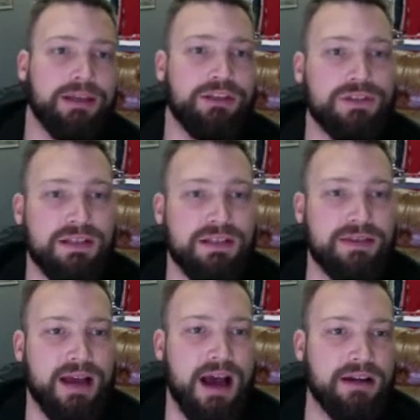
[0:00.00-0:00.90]
You'll see that
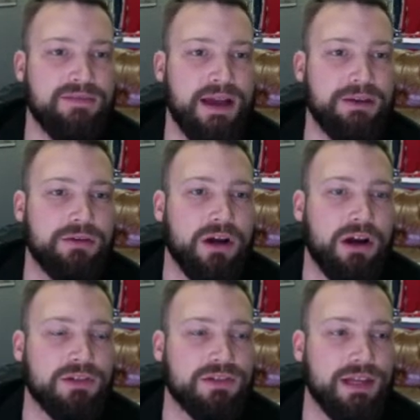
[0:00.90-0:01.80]
the higher value
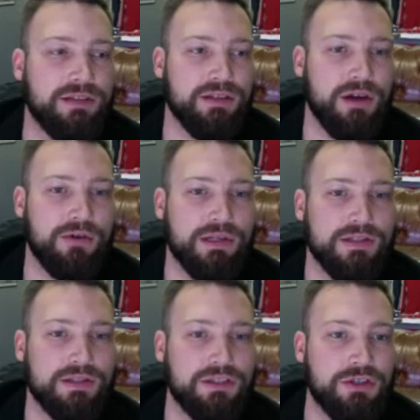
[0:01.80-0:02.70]
cars tend to
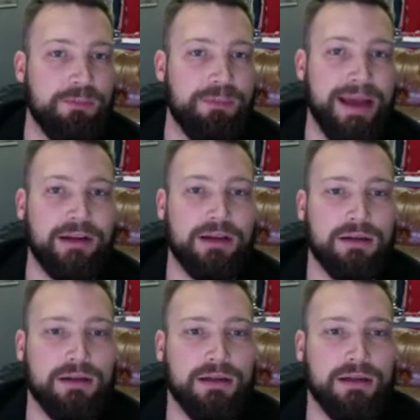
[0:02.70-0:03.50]
always do better.